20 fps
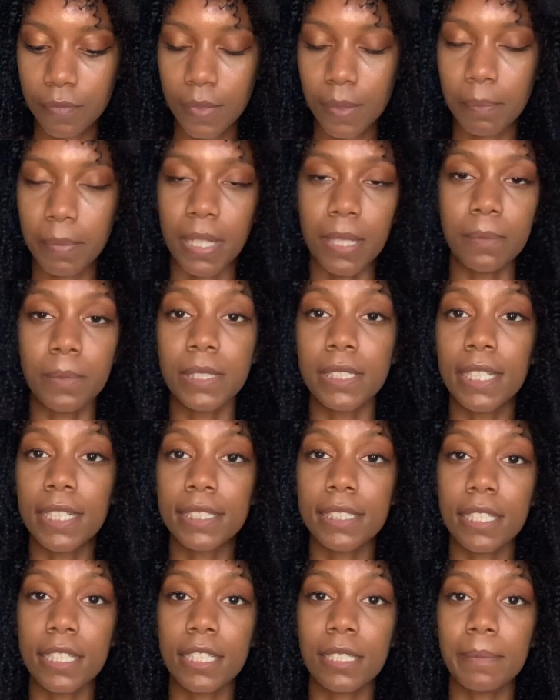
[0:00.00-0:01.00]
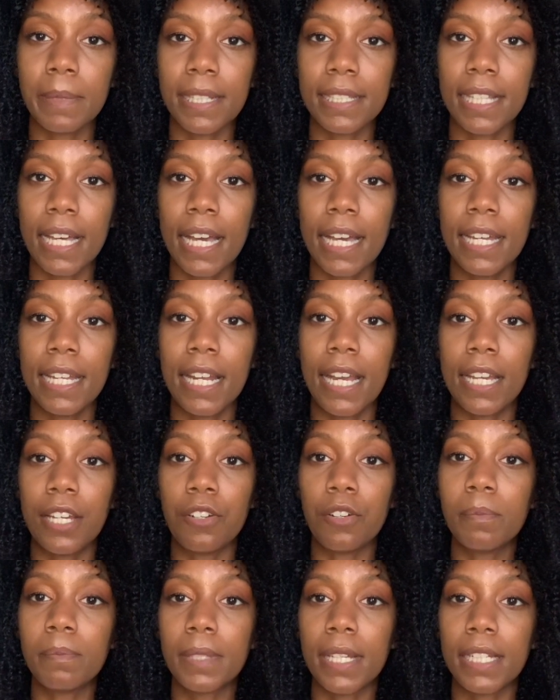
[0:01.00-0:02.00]
But I'm really excited about that, and I
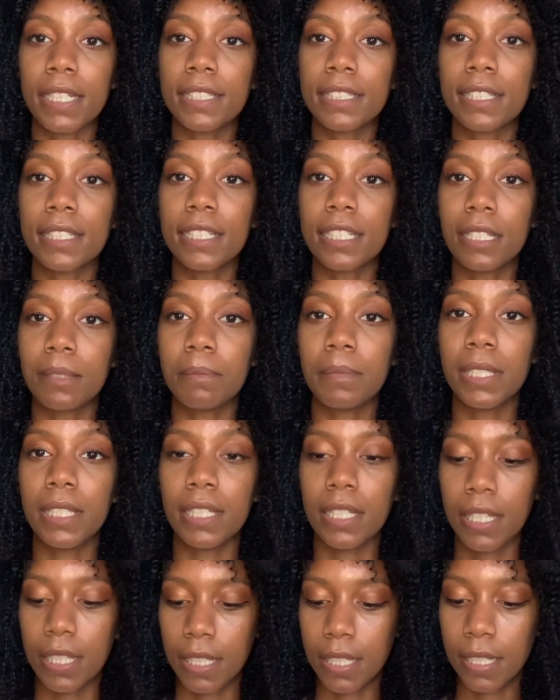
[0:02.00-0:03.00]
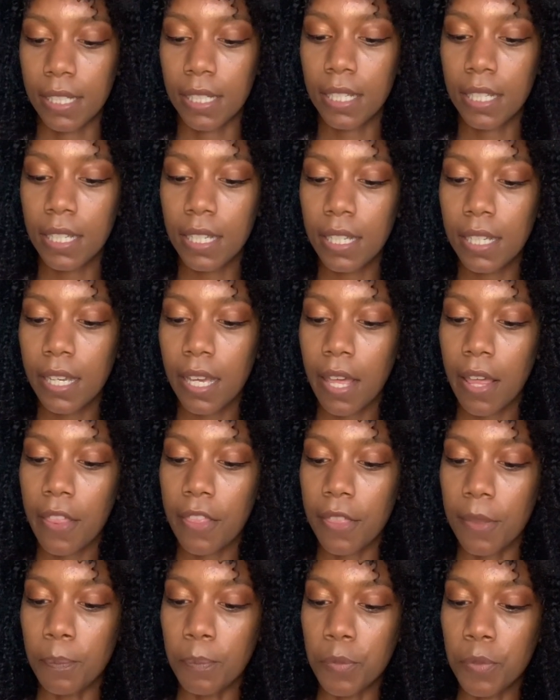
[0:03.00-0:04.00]
hope that it's gonna get me in
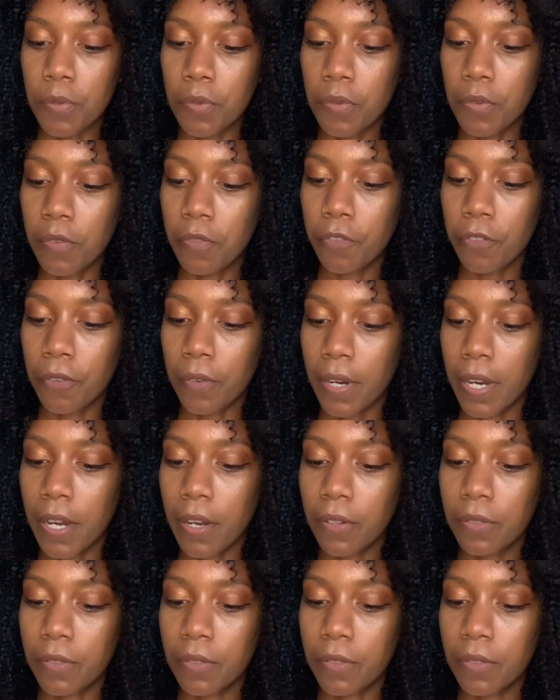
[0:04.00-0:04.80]
the mood for